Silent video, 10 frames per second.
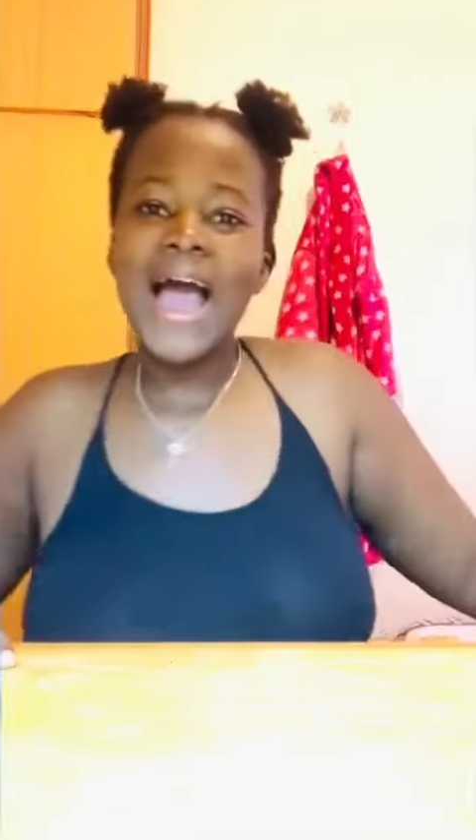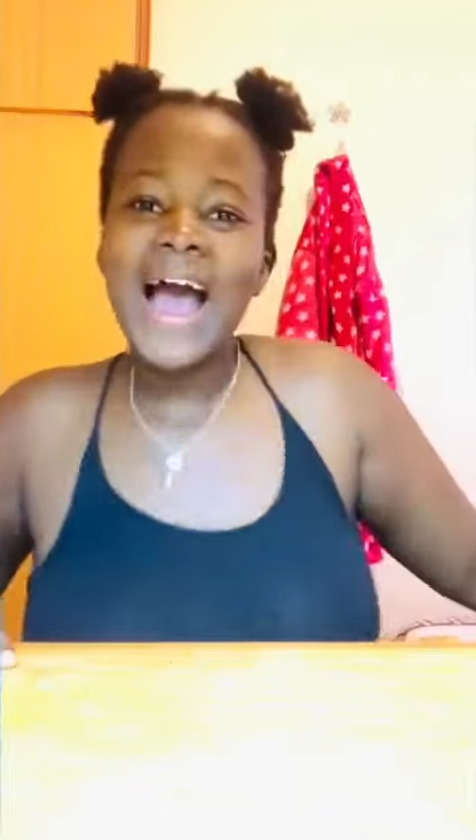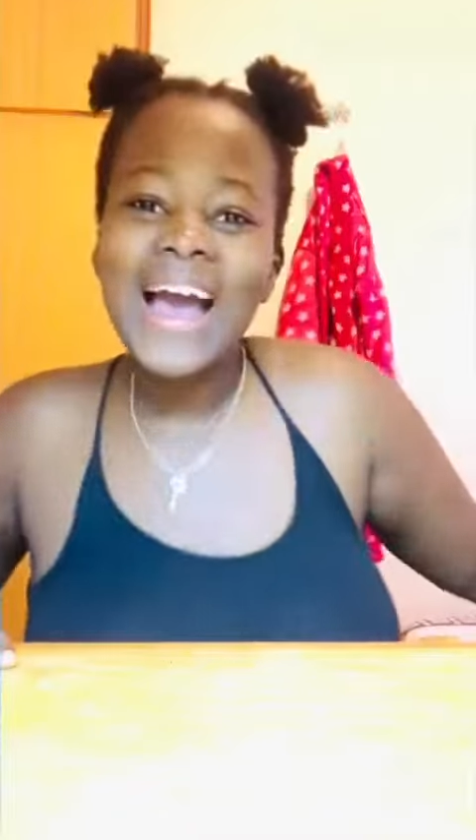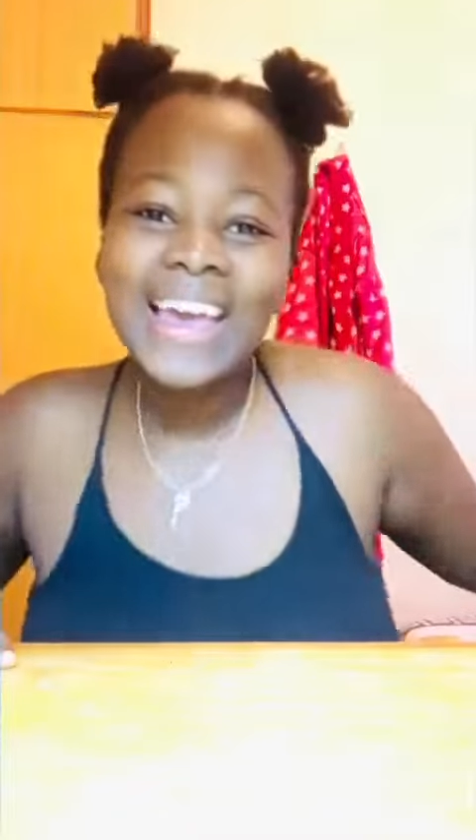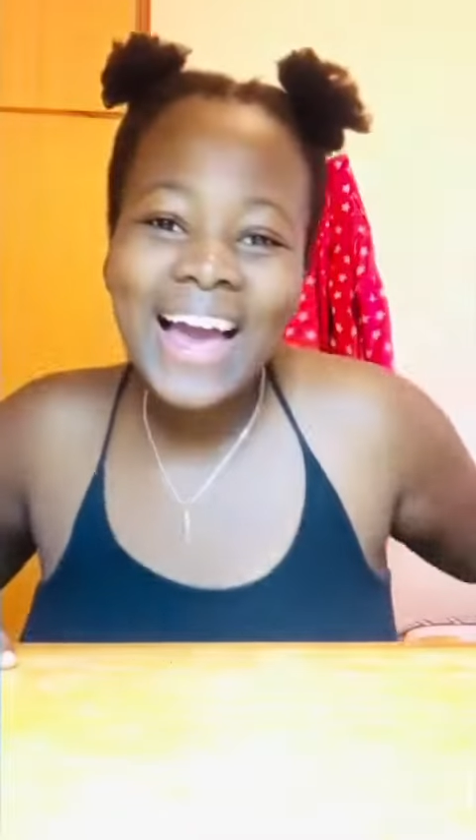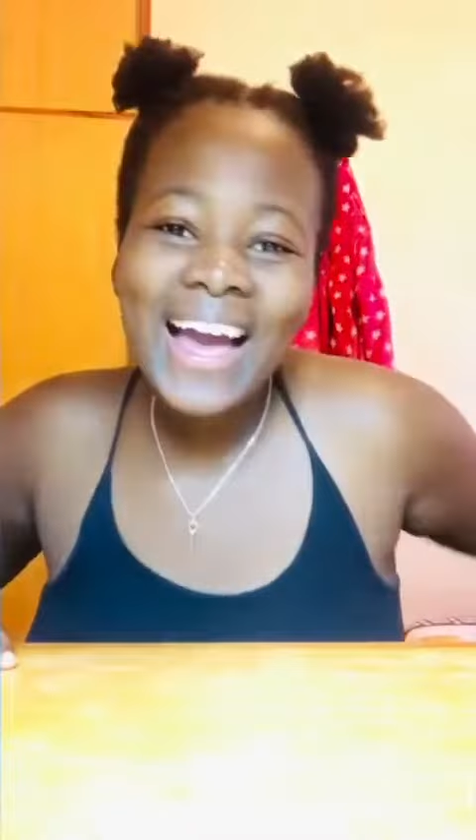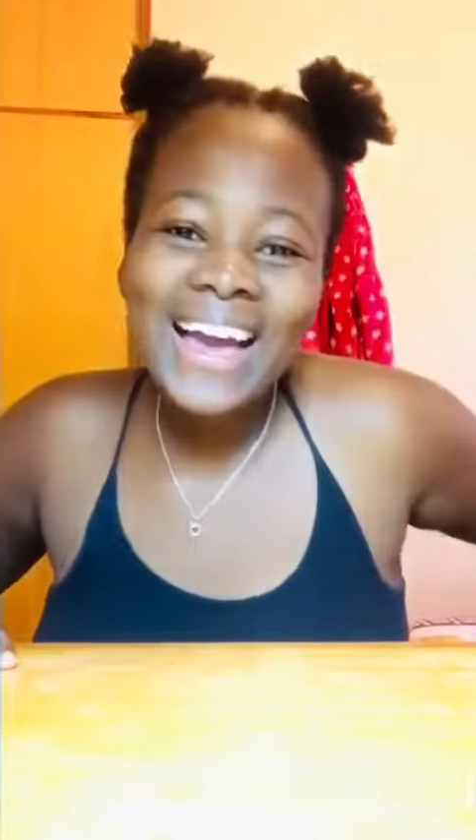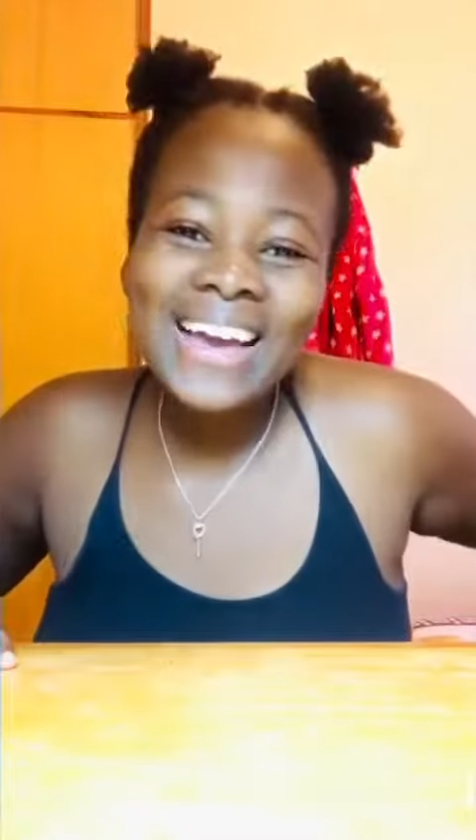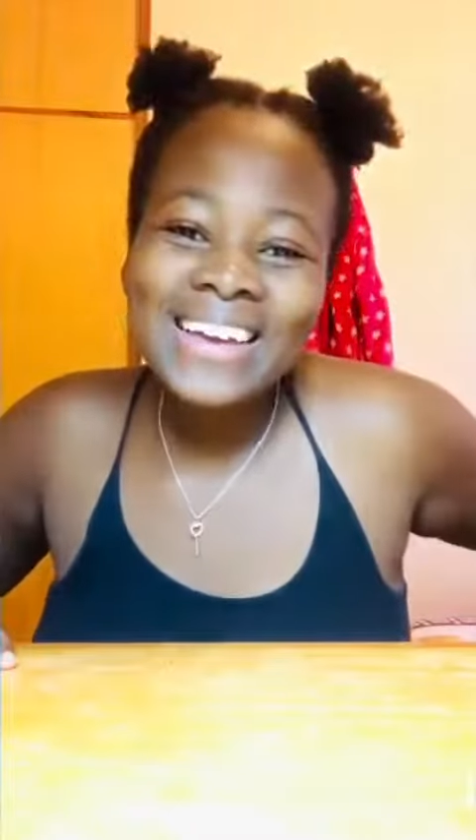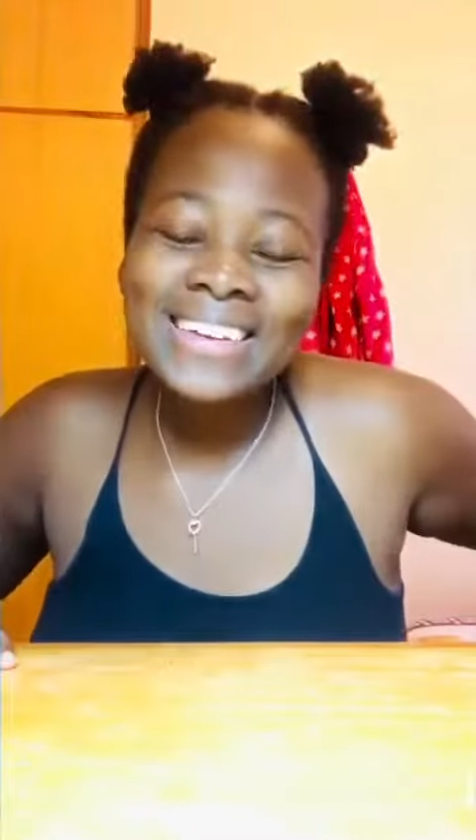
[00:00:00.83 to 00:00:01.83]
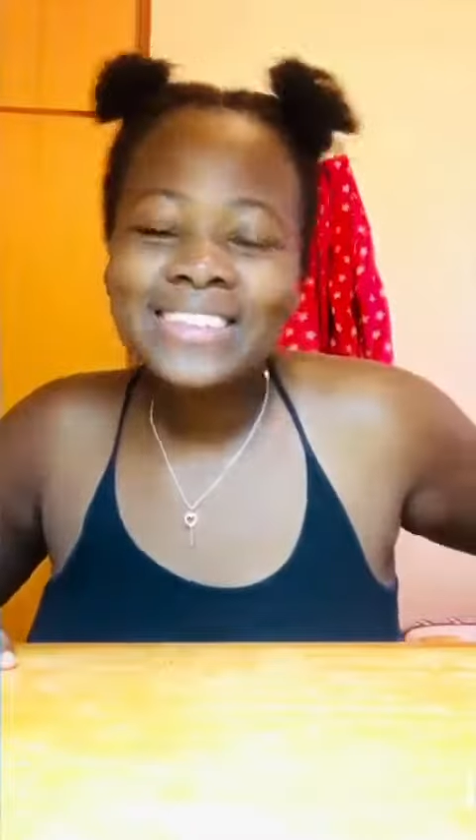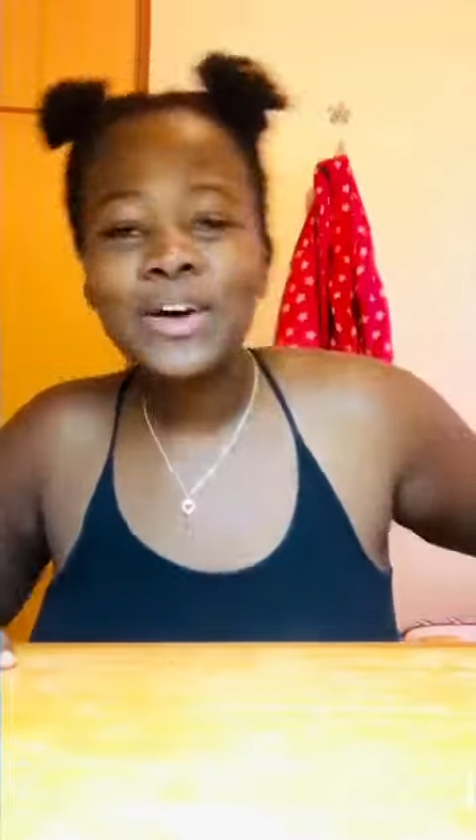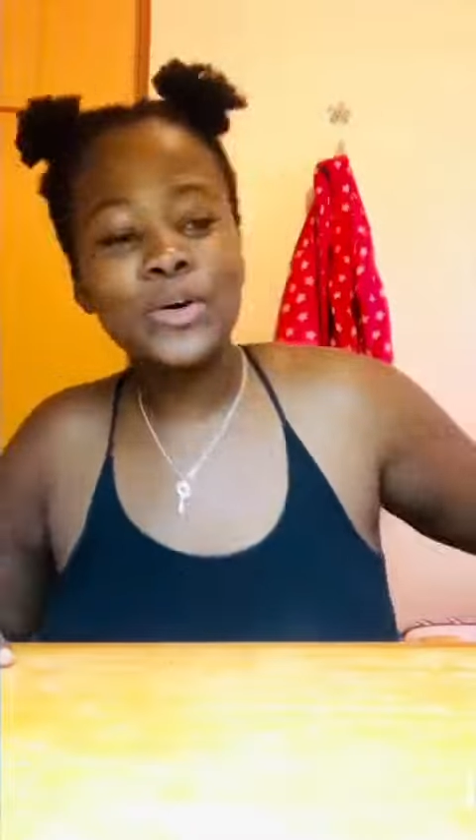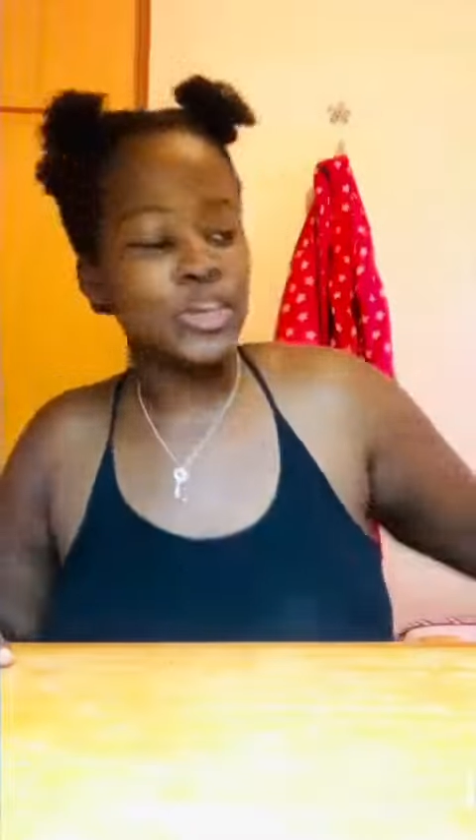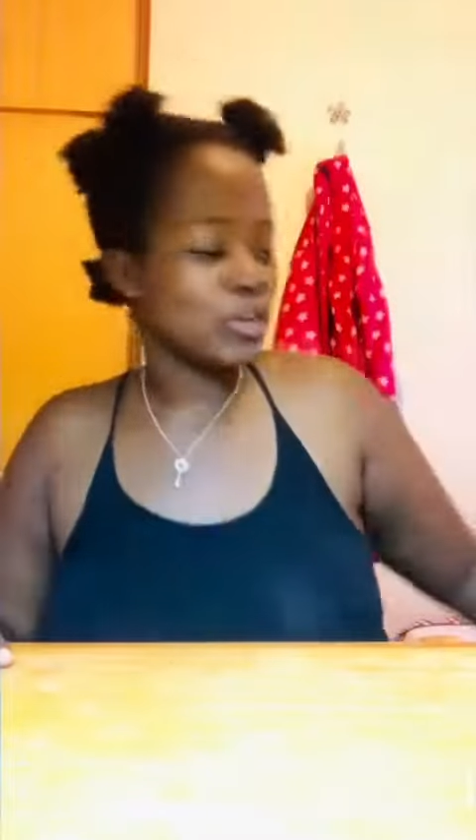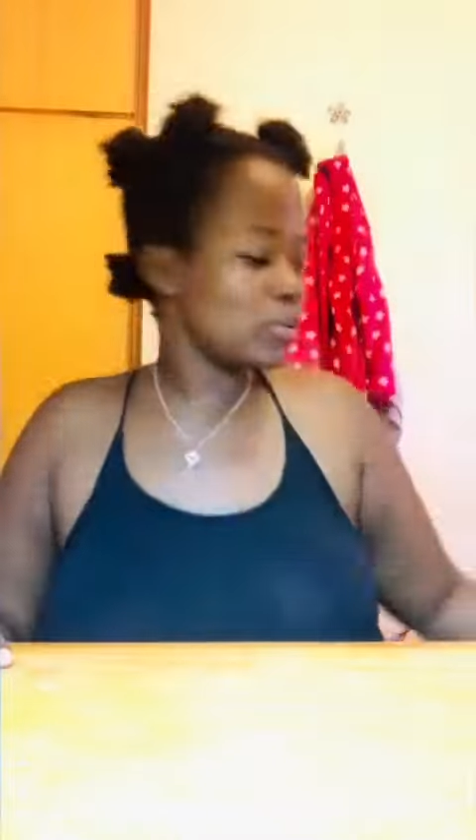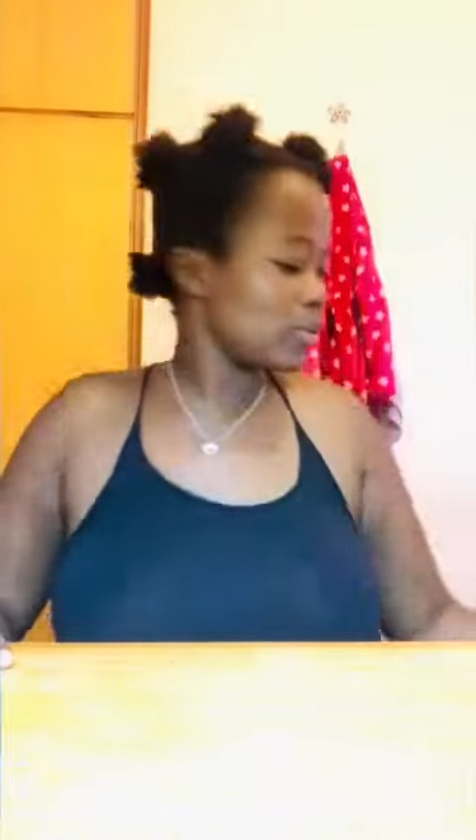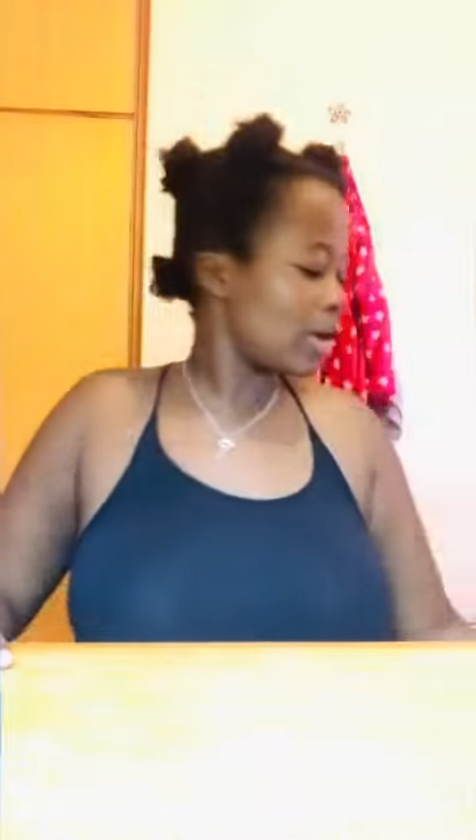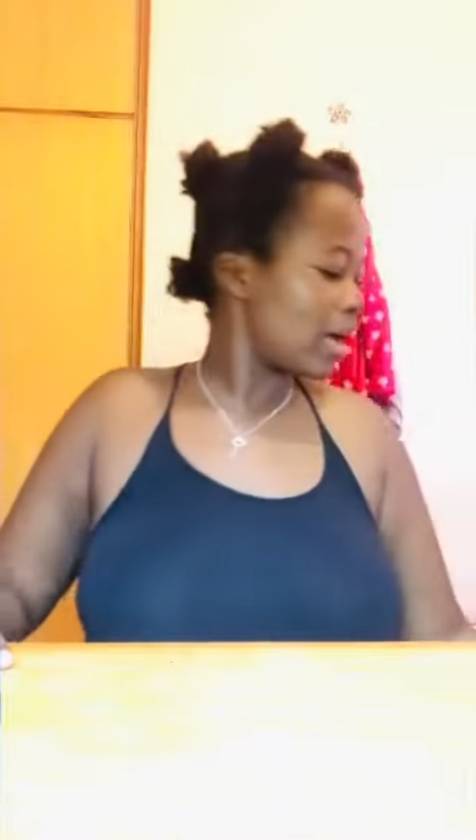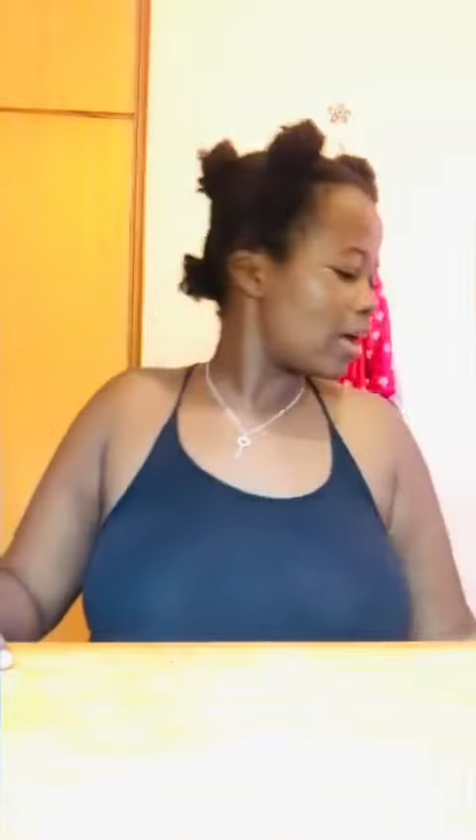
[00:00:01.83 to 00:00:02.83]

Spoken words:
Hi guys, how are you?